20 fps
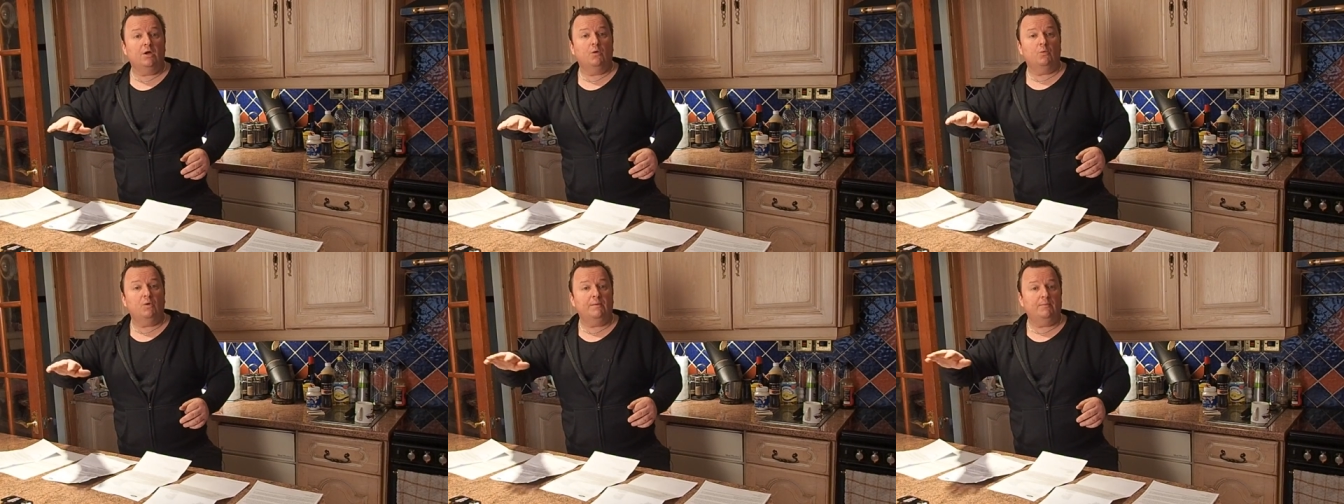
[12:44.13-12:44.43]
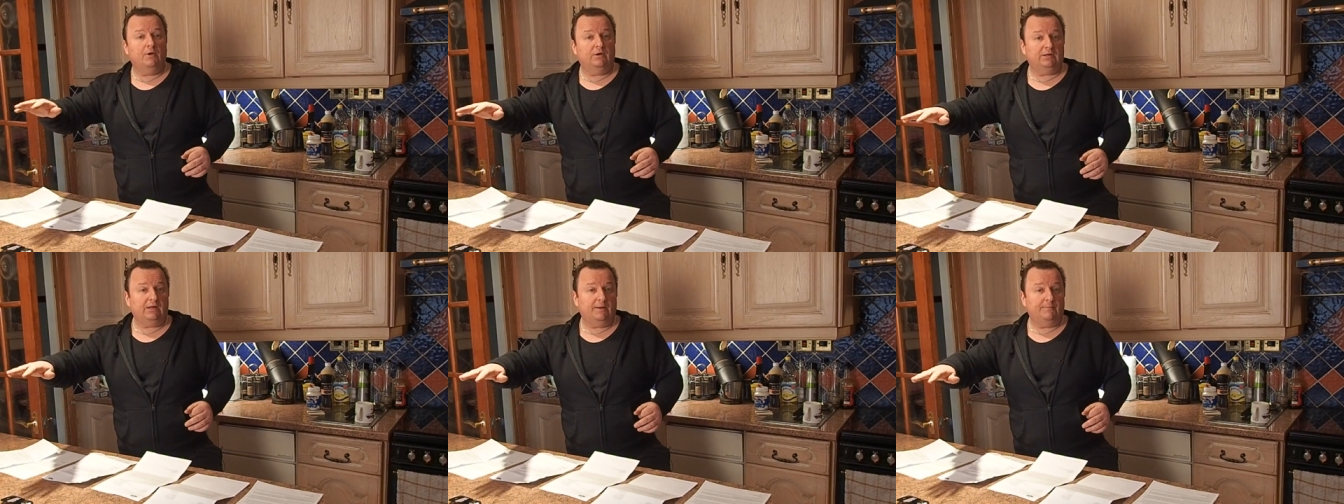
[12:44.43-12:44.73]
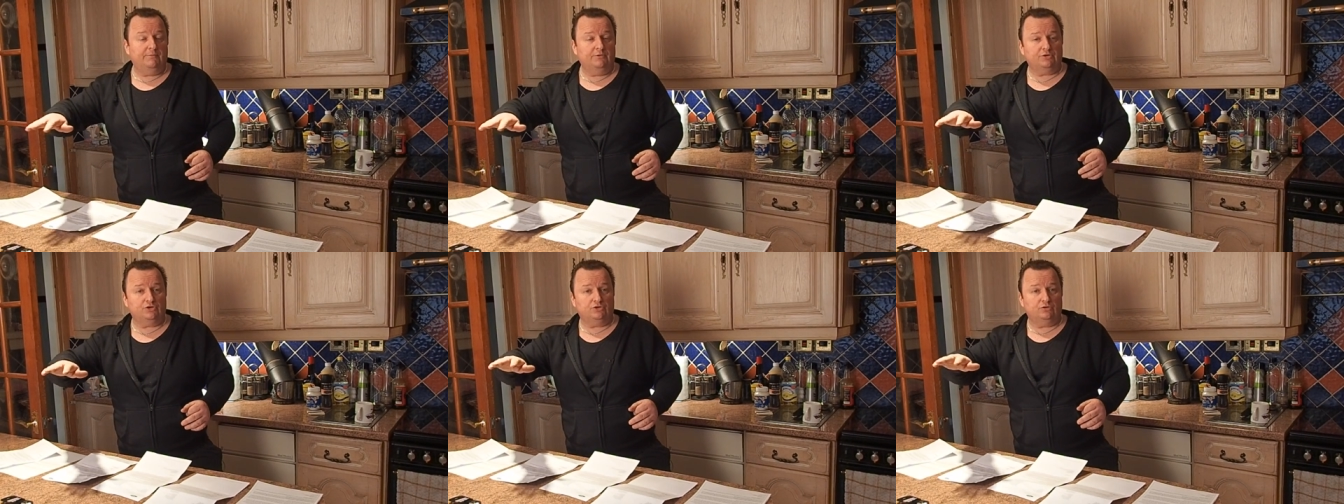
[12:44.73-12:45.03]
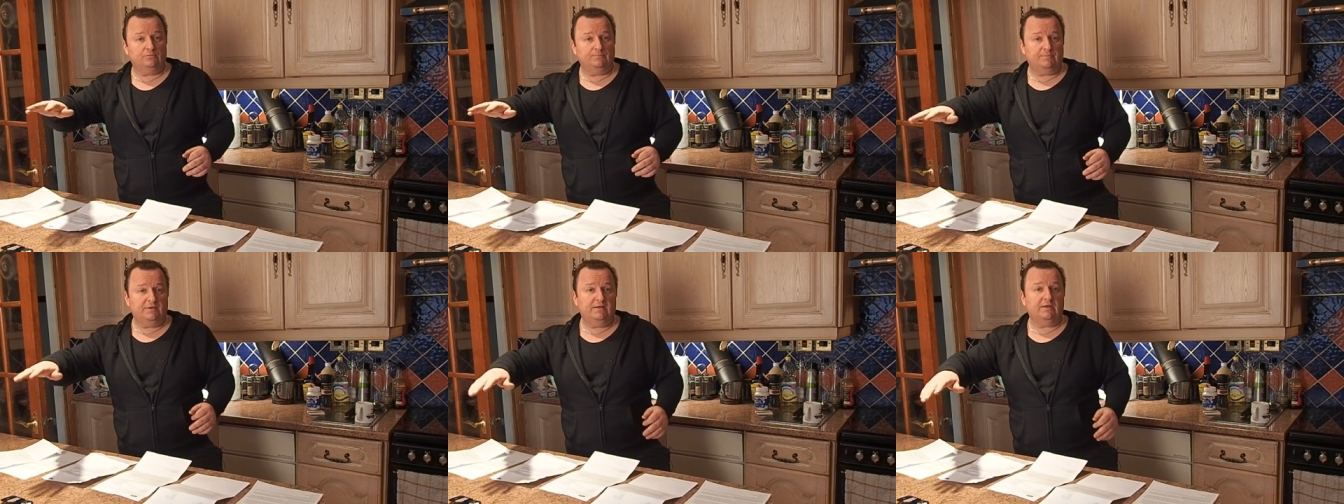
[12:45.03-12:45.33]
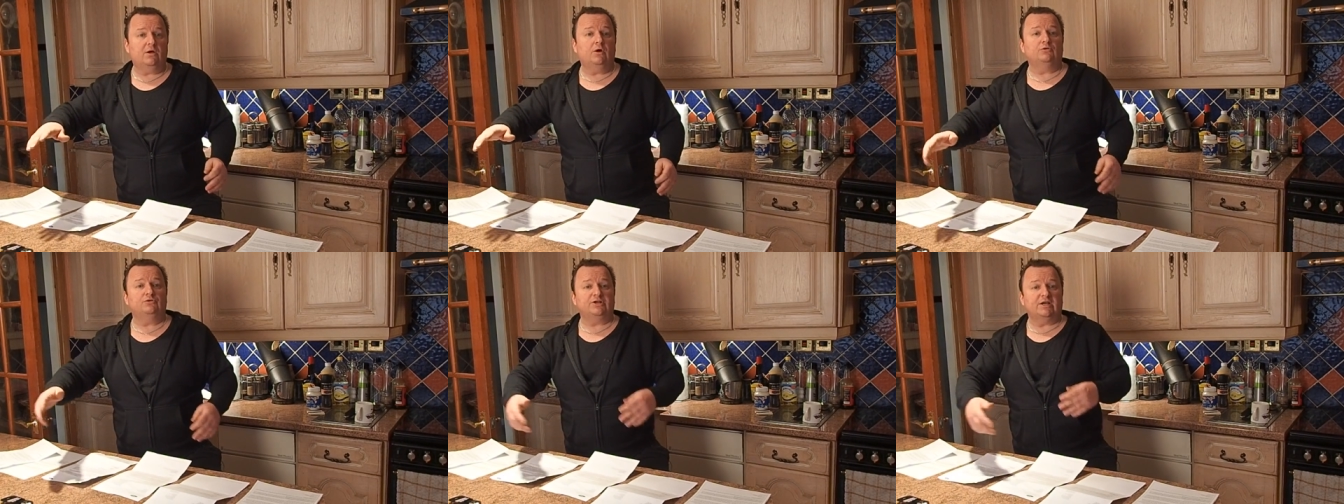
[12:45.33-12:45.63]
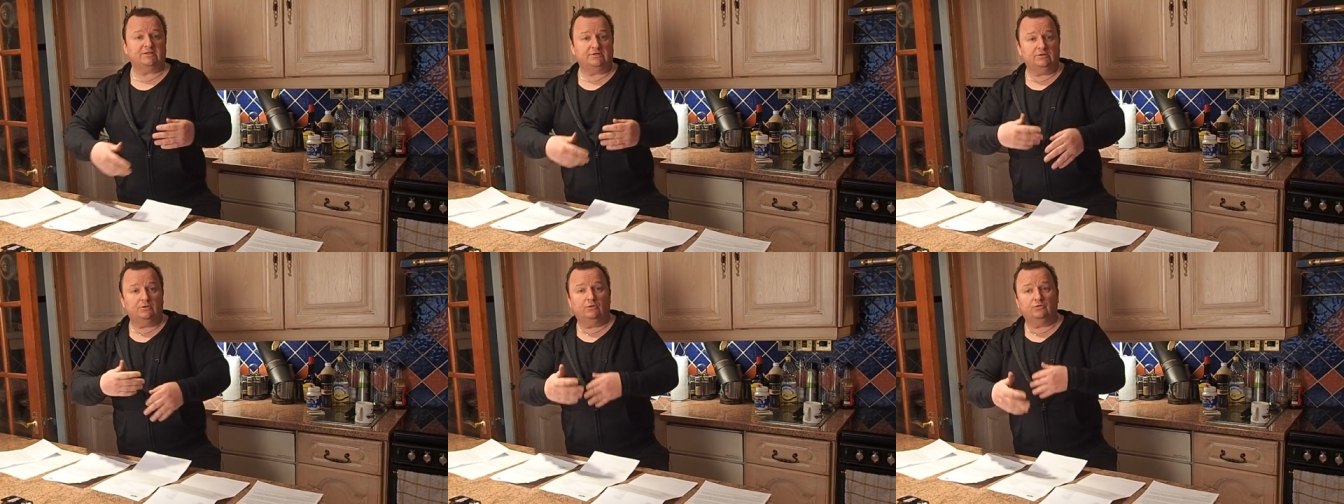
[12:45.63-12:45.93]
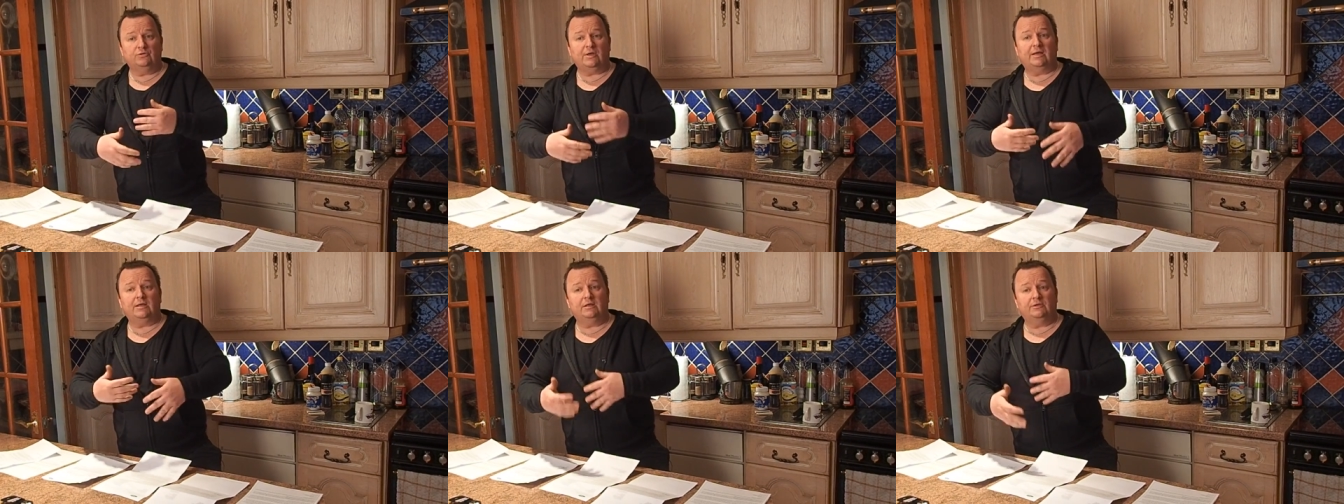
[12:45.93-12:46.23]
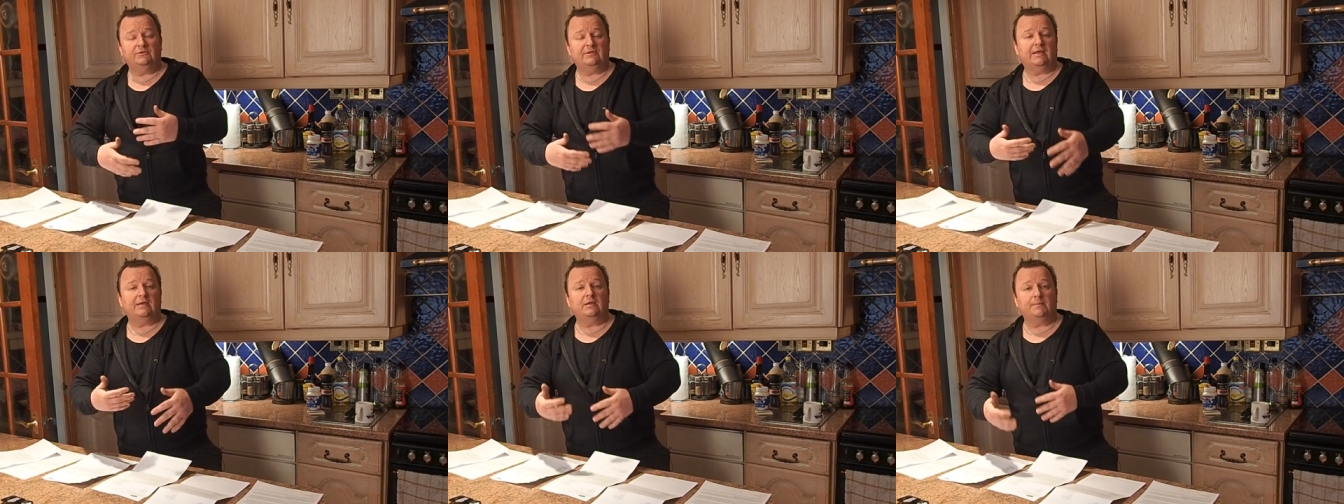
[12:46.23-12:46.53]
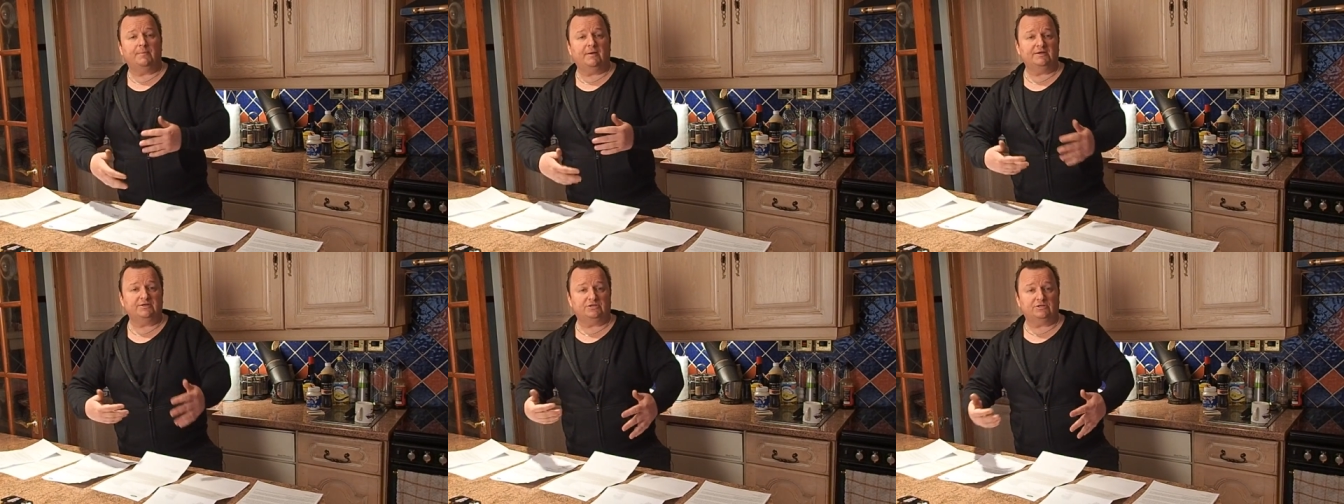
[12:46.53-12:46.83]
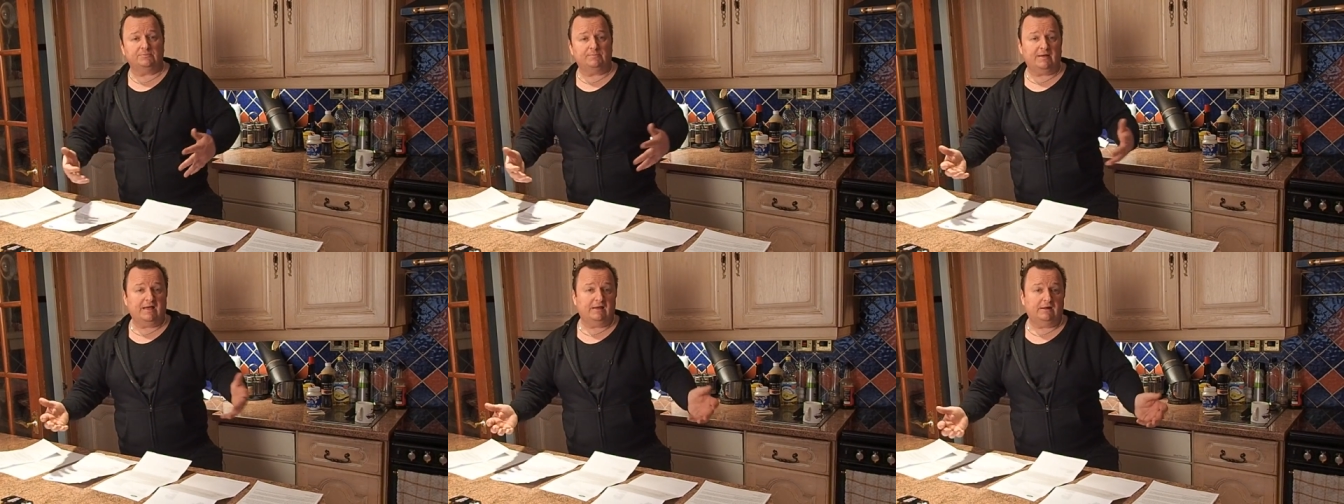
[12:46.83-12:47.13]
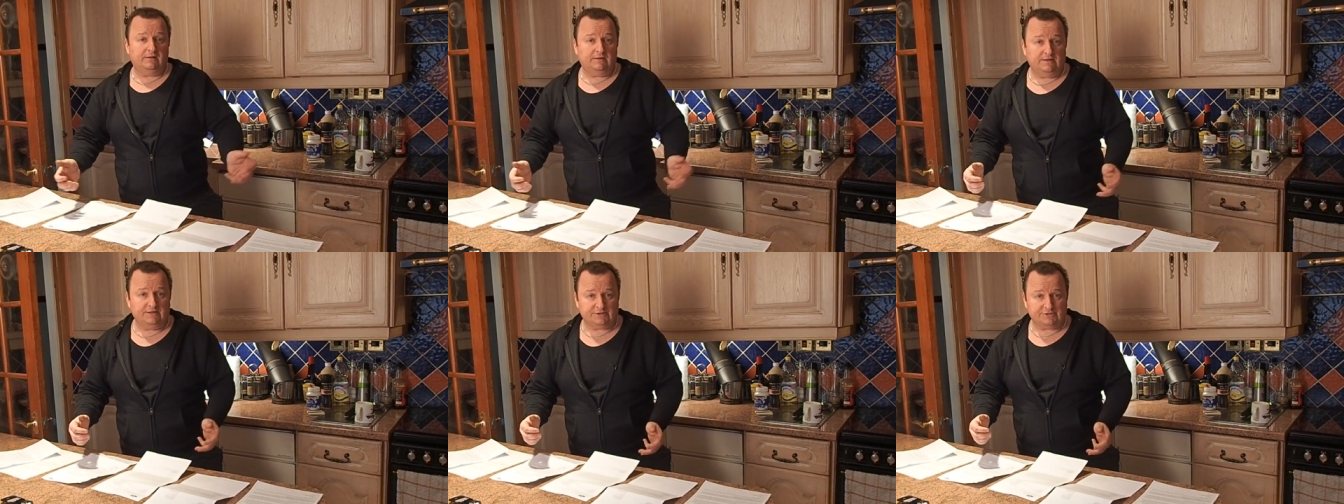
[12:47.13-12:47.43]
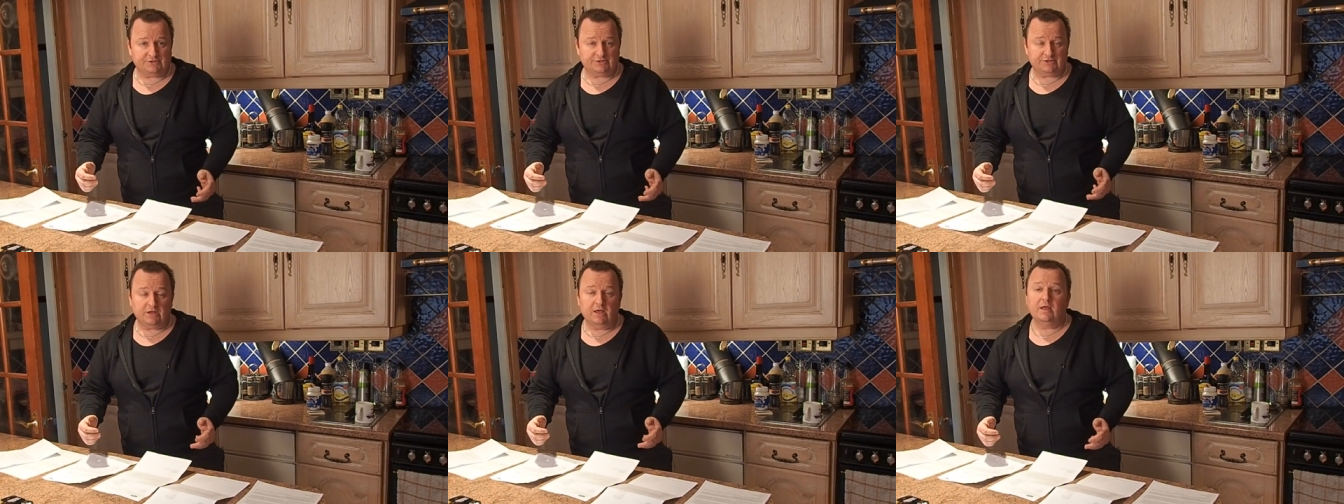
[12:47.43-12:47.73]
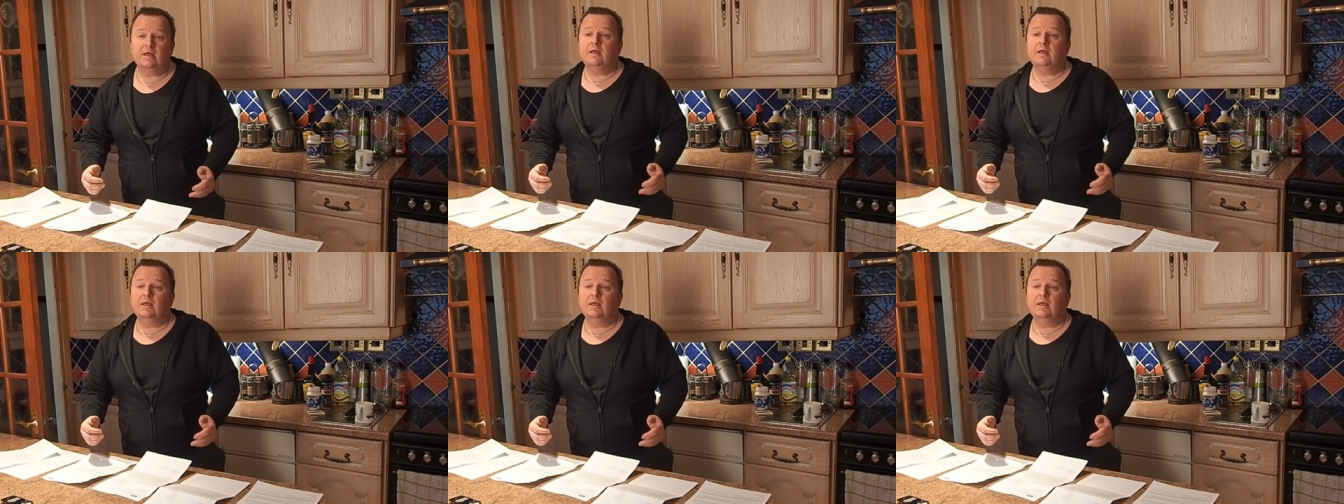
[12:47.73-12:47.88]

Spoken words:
where my number shouldn't be contacted on databases and mailing lists.